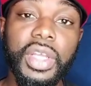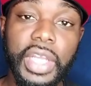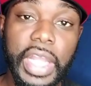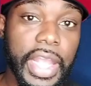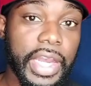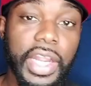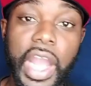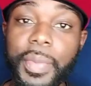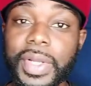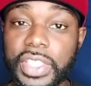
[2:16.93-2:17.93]
and
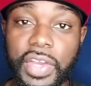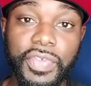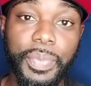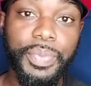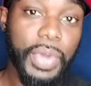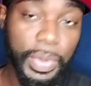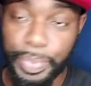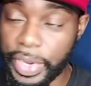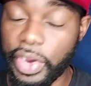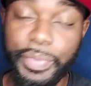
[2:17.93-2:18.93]
got myself a
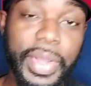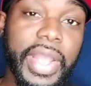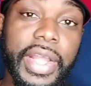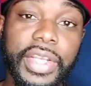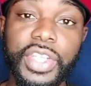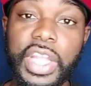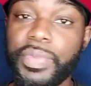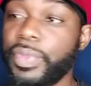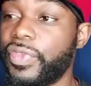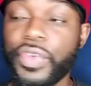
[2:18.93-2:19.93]
pair of bands,
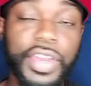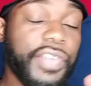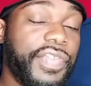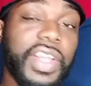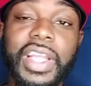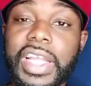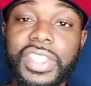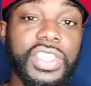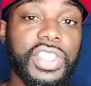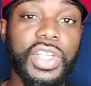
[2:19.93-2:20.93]
even before the
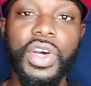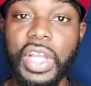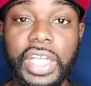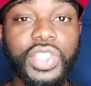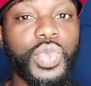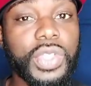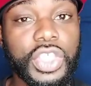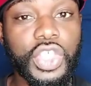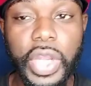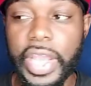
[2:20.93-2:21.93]
affiliations and all that. I just wanted
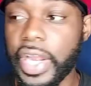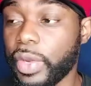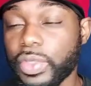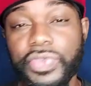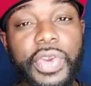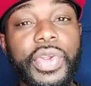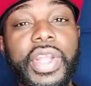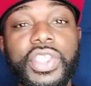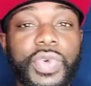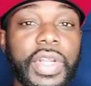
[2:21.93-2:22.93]
to try it out. It was very
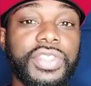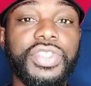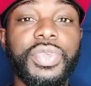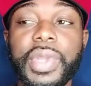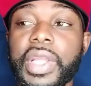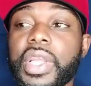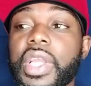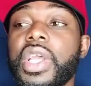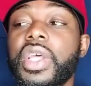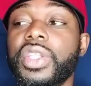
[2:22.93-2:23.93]
interesting to me,
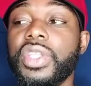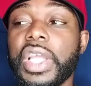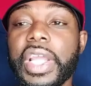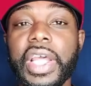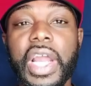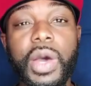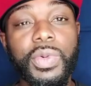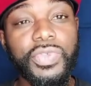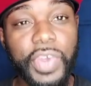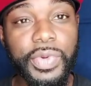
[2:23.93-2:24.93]
and I
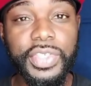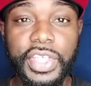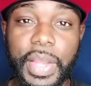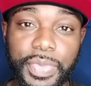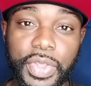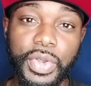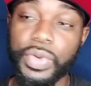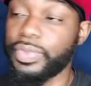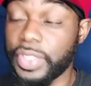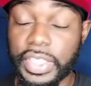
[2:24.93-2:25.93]
was very
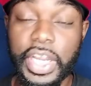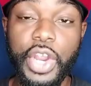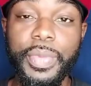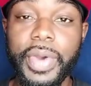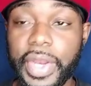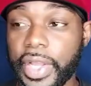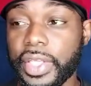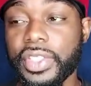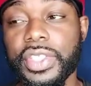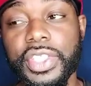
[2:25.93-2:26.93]
skeptical, just like everybody
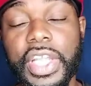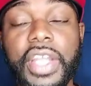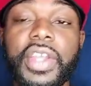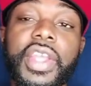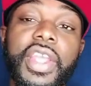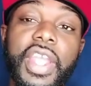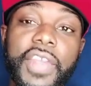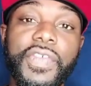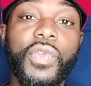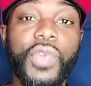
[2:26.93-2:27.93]
else, to see
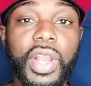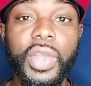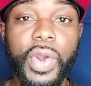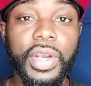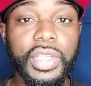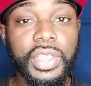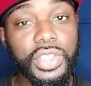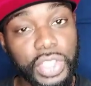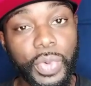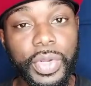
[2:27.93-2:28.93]
if it really worked.
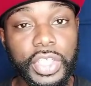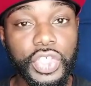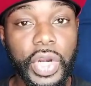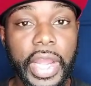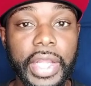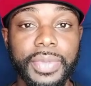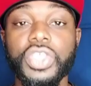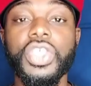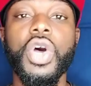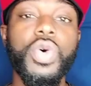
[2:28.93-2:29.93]
So I wanted to try it.
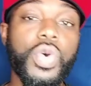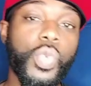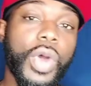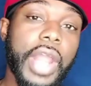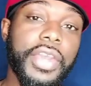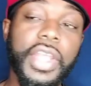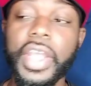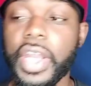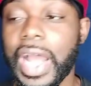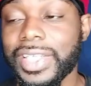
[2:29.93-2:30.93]
So what I
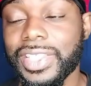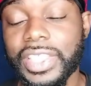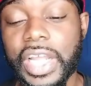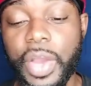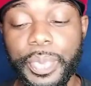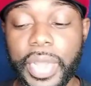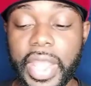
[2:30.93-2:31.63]
did, I set up